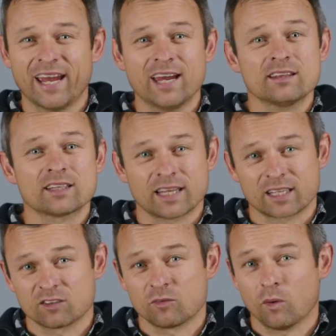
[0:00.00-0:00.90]
and the
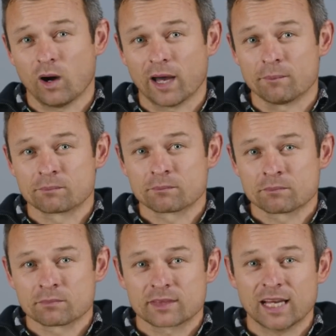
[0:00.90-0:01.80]
length of wire.
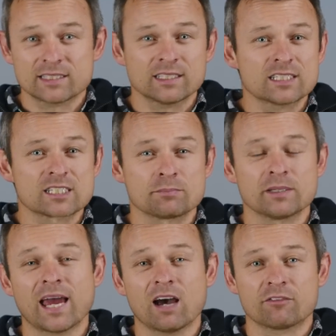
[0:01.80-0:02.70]
That's going to
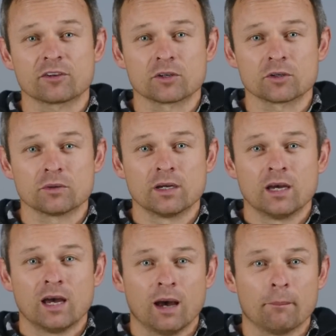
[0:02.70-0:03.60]
spit out for you
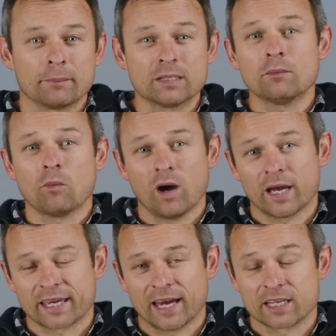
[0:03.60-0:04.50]
a minimum
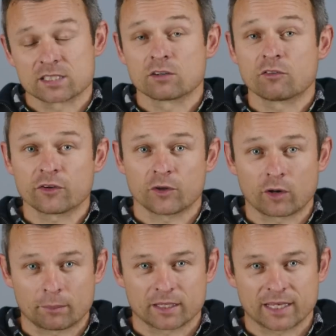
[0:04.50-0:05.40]
wire gauge for
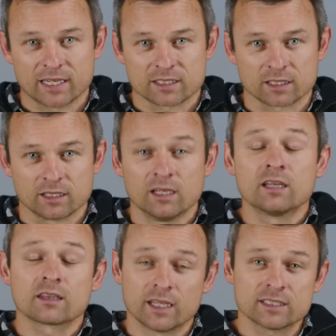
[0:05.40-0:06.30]
your application.
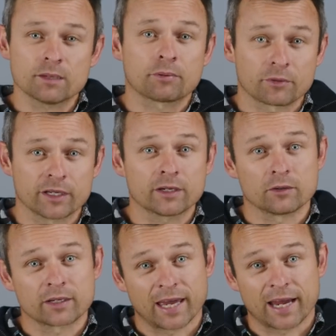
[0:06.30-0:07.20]
These are pretty
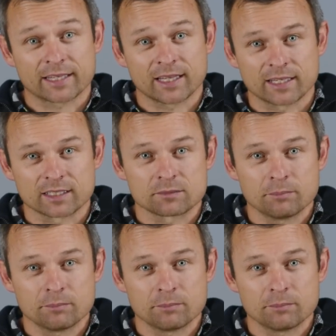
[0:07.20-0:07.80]
good calculators,